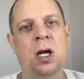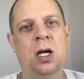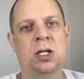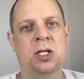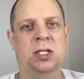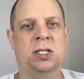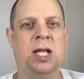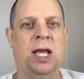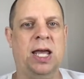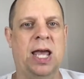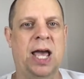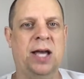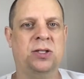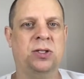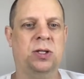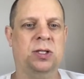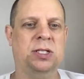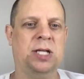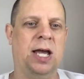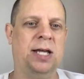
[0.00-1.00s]
just like
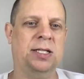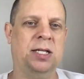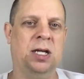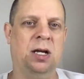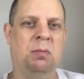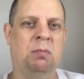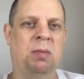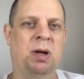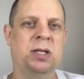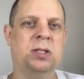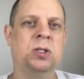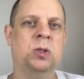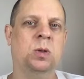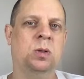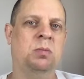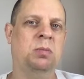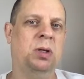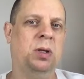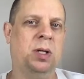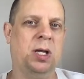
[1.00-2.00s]
exercising a muscle
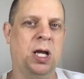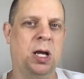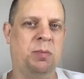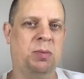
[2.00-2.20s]
and building